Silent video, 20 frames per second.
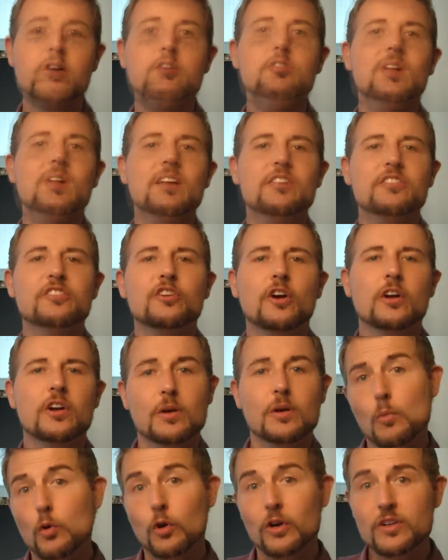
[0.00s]
So let's start
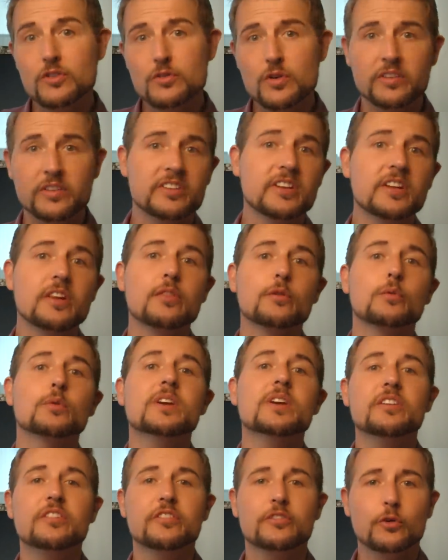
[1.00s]
our more interesting
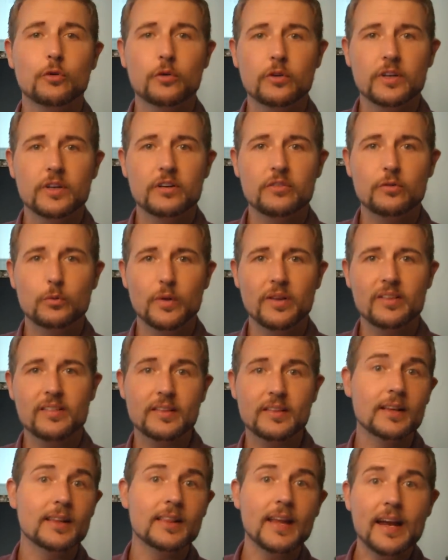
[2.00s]
three stories
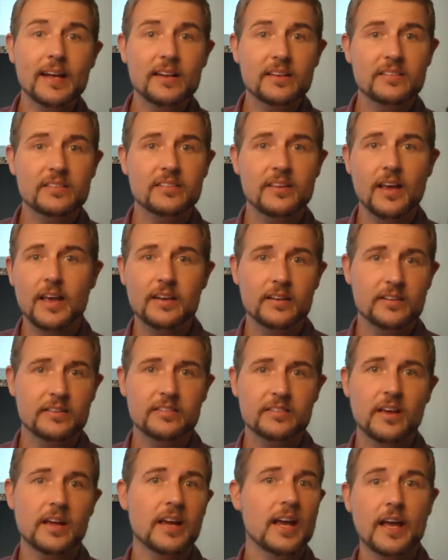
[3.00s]
with the latest
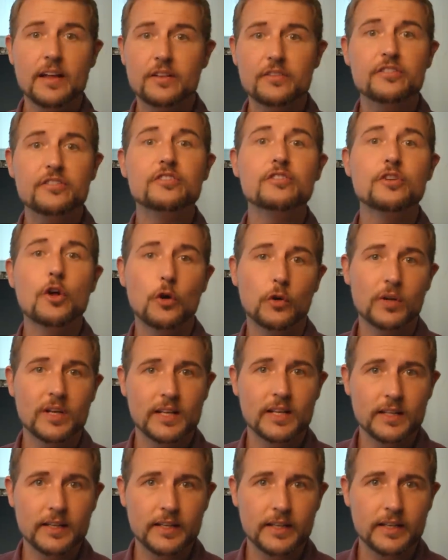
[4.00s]
NSA and
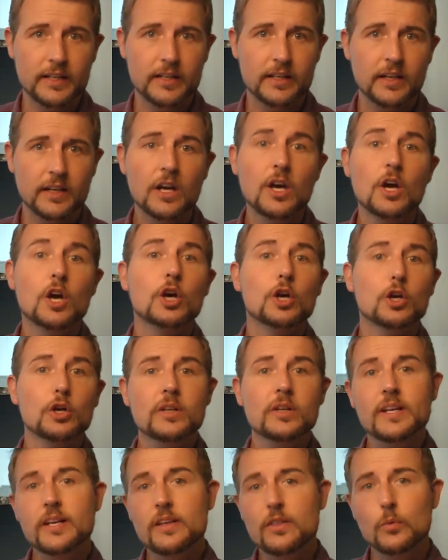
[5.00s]
Snowden leak.
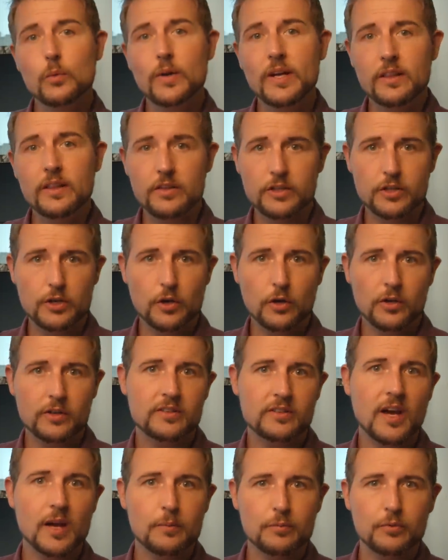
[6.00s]
Early in the week, the New
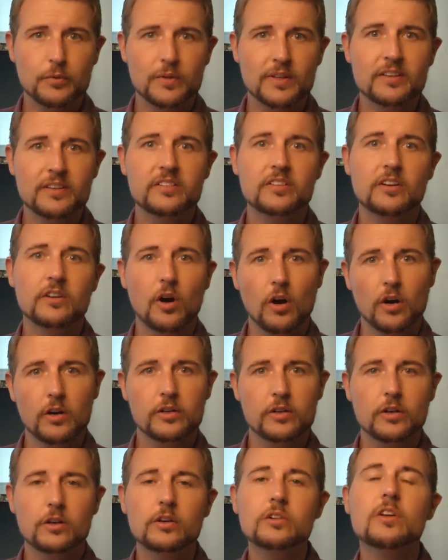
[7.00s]
York Times released an
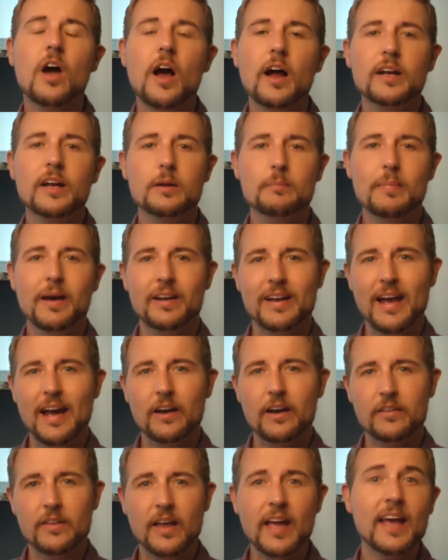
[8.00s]
article talking about
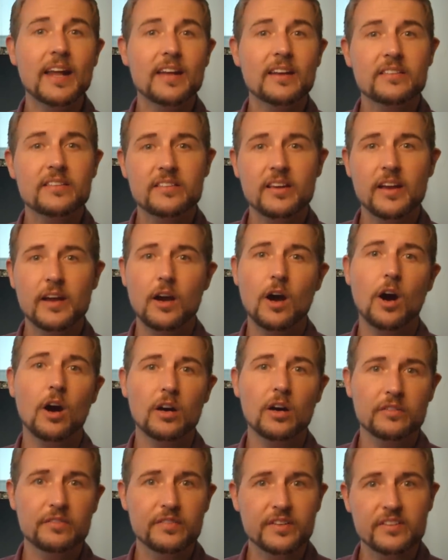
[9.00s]
how the NSA
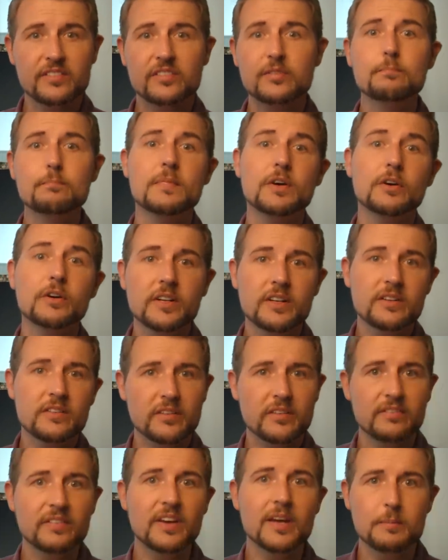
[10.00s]
harvests
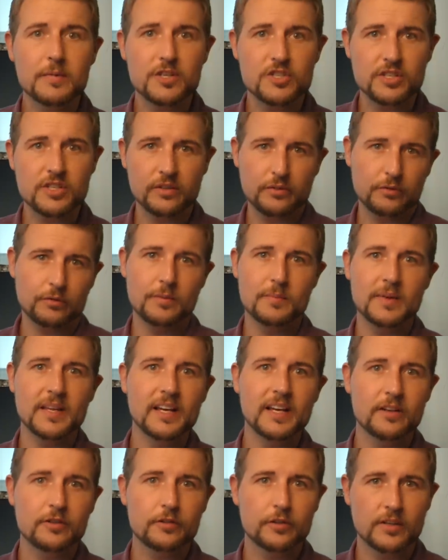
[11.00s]
millions of images from the
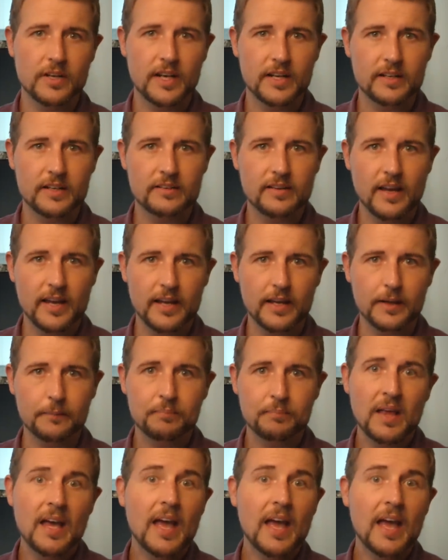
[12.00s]
internet a day.